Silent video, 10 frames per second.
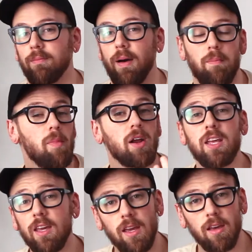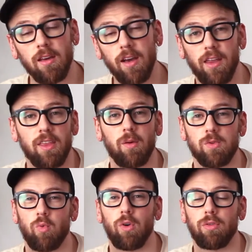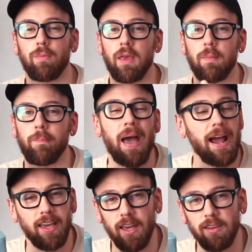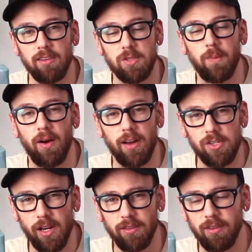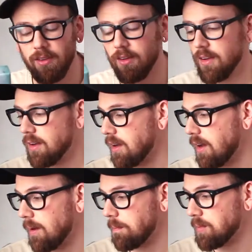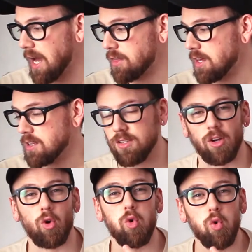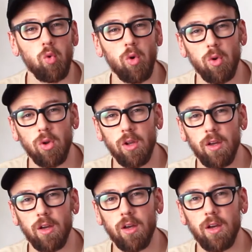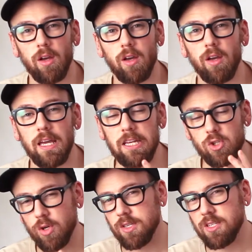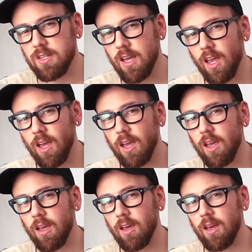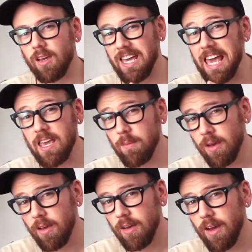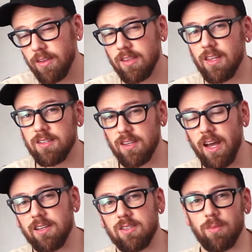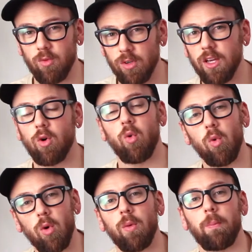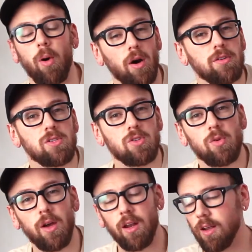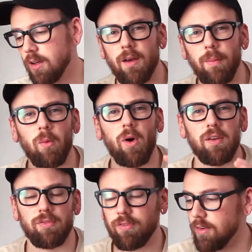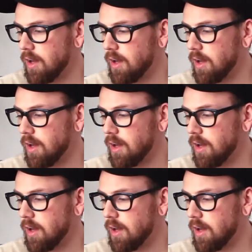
money. I think it was worth me backing this project. I think it's a cool, interesting game. I think that it's got some really cool parts to it. My wife